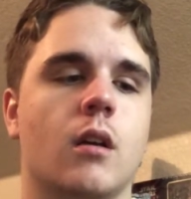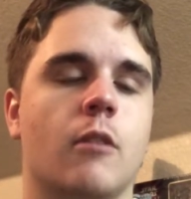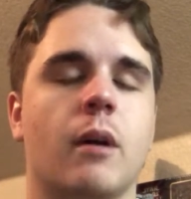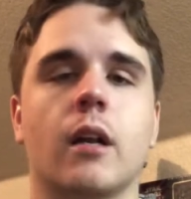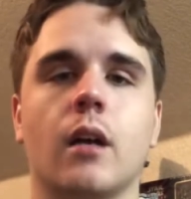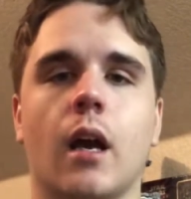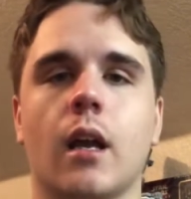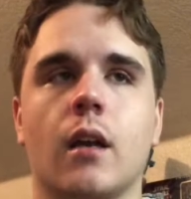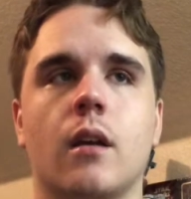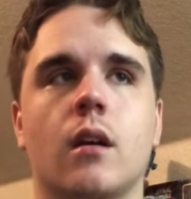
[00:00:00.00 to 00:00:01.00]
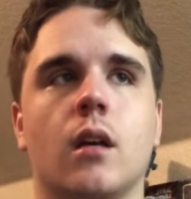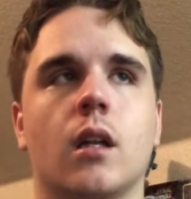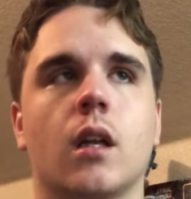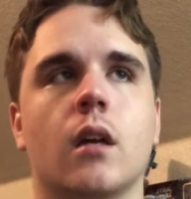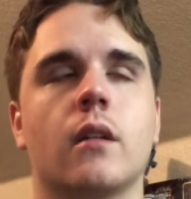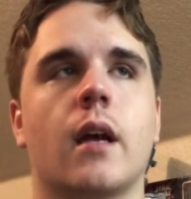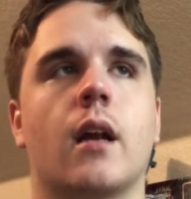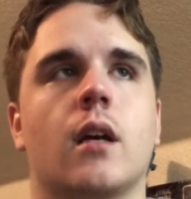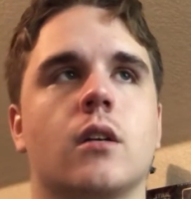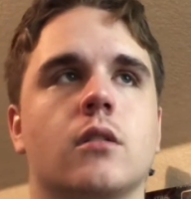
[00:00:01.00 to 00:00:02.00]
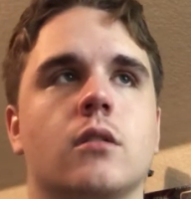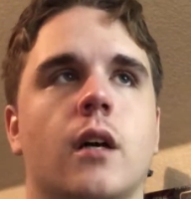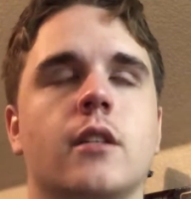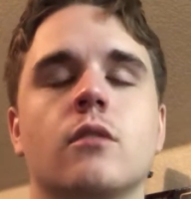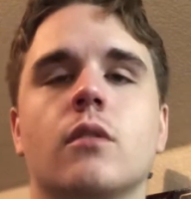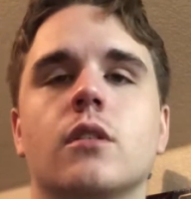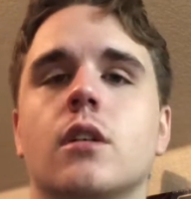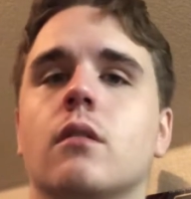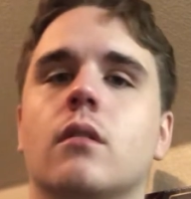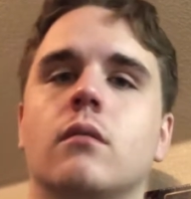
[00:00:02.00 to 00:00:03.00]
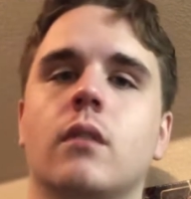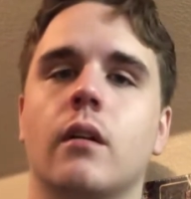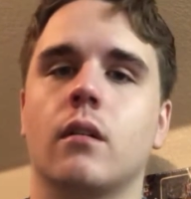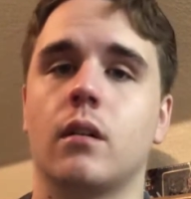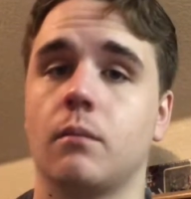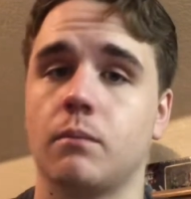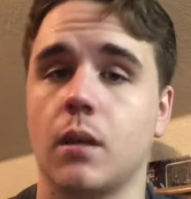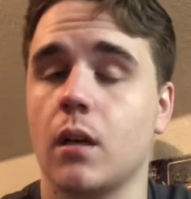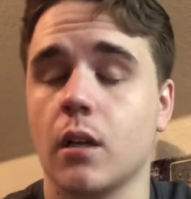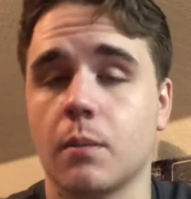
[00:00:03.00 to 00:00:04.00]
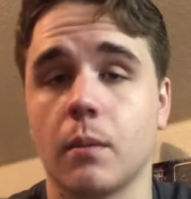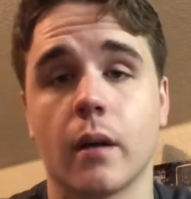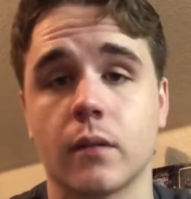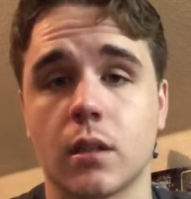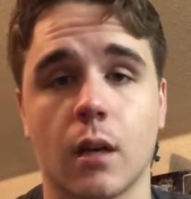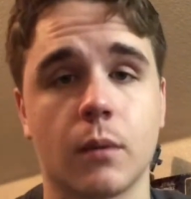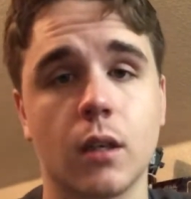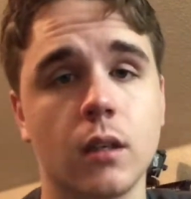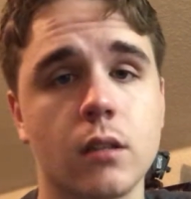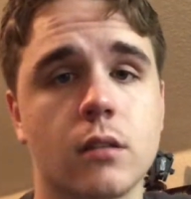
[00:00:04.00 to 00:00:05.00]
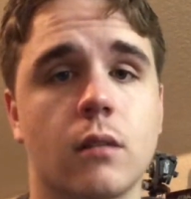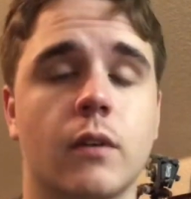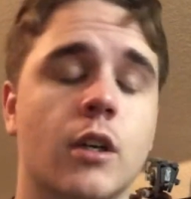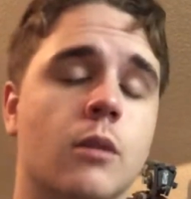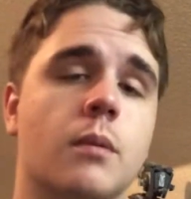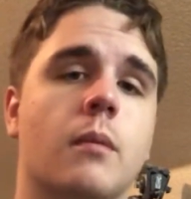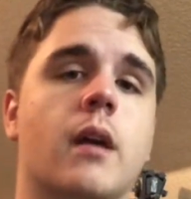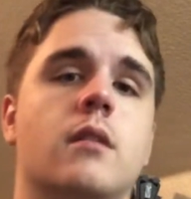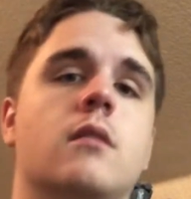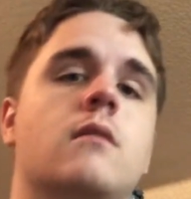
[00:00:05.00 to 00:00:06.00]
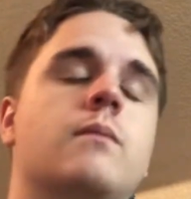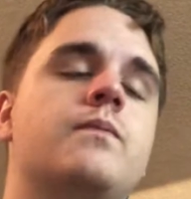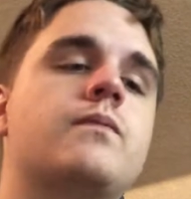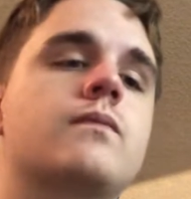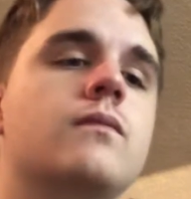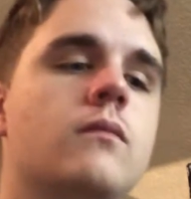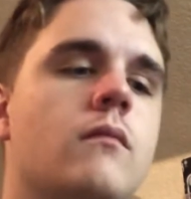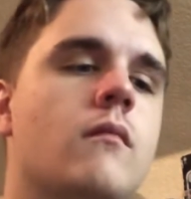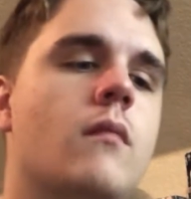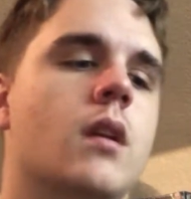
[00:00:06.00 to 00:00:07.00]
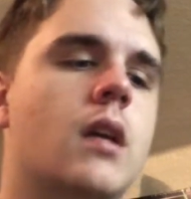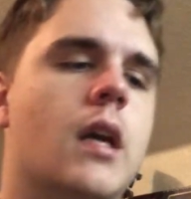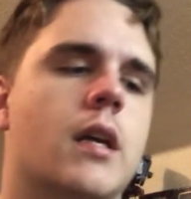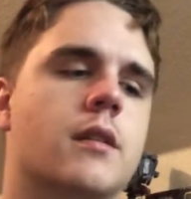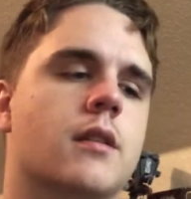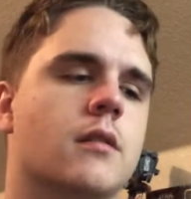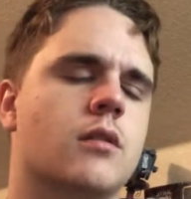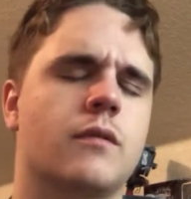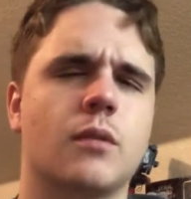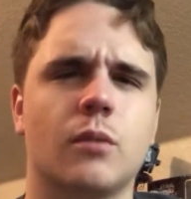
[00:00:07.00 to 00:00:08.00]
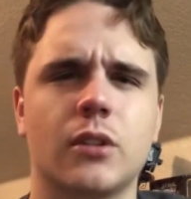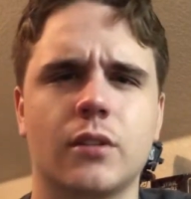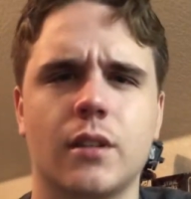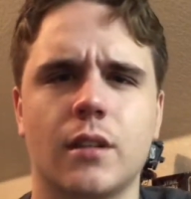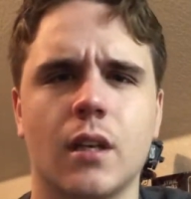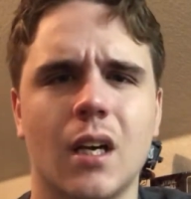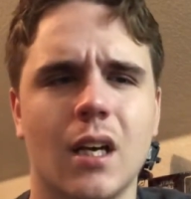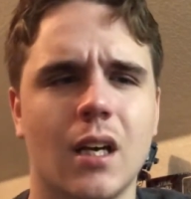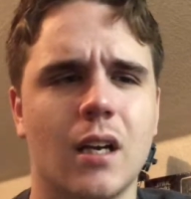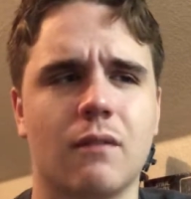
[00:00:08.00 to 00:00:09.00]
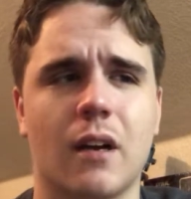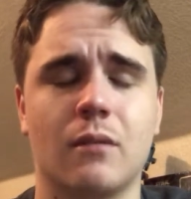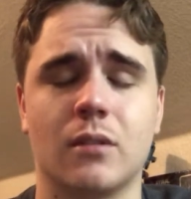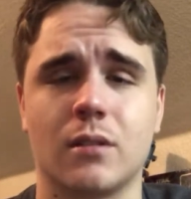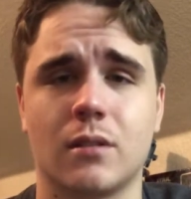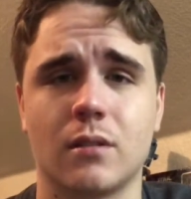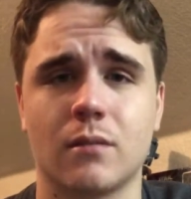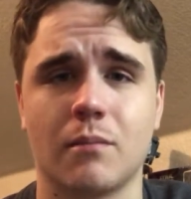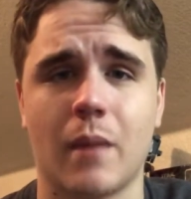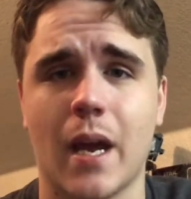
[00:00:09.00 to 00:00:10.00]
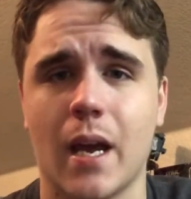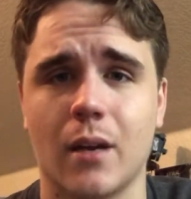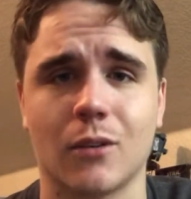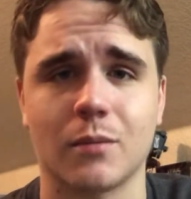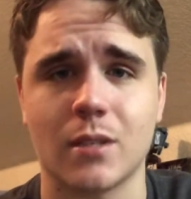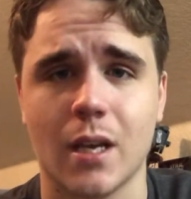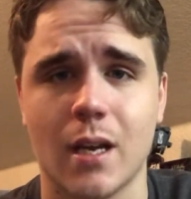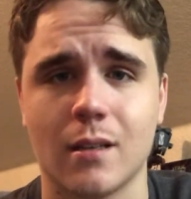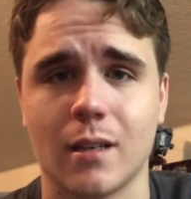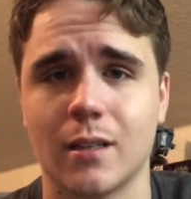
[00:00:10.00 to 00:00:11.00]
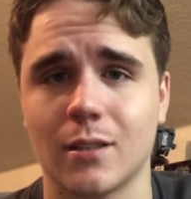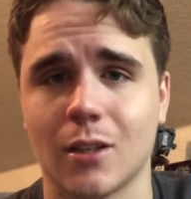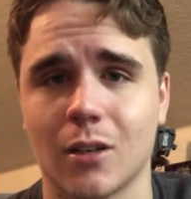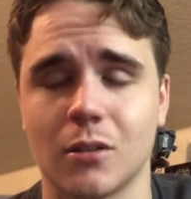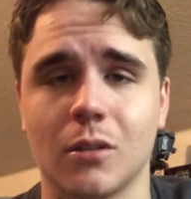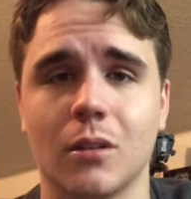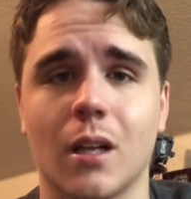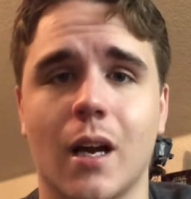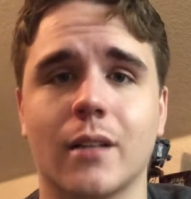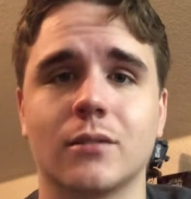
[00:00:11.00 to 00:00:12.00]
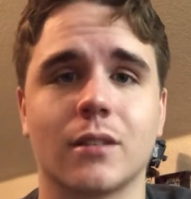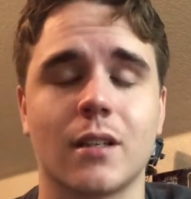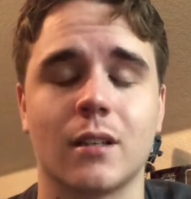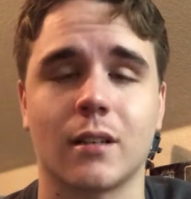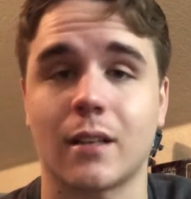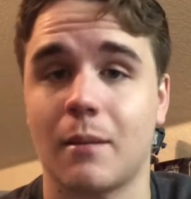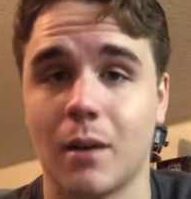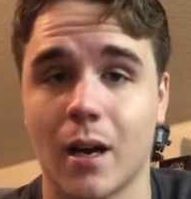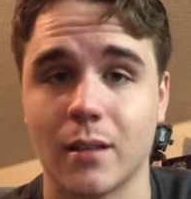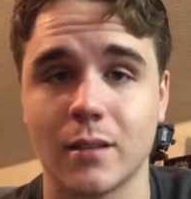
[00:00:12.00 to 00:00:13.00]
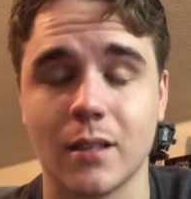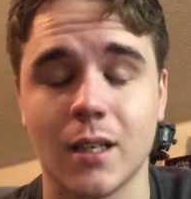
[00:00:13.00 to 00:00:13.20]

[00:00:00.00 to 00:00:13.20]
But a lot of that I just wanted to hear what other people have to say. I'm a good listener. I'm very open-minded. And so if you're wondering if I was mad or upset that I didn't talk a whole lot or anything like that, I'm not.